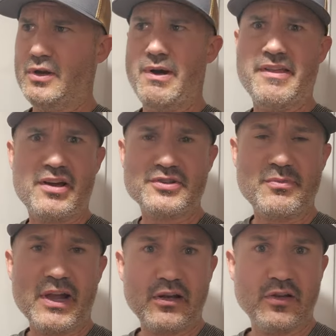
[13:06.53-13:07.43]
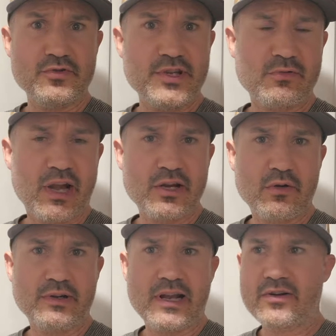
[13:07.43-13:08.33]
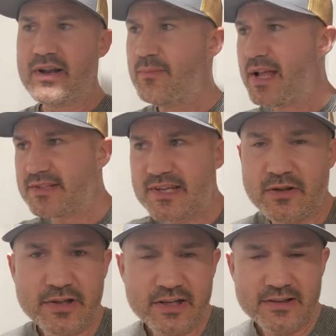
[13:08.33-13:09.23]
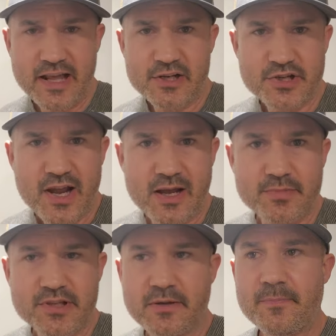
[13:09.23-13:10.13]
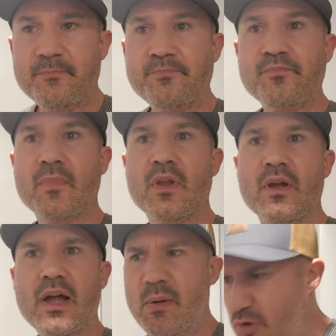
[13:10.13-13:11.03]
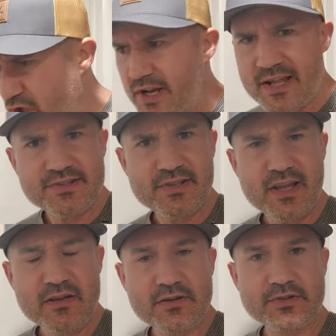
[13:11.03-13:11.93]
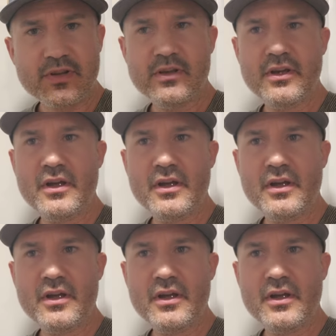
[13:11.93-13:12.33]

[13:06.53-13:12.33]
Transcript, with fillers: like, why the hell is my closing rate going down and I'm not selling a lot of jobs? I'm good at sales.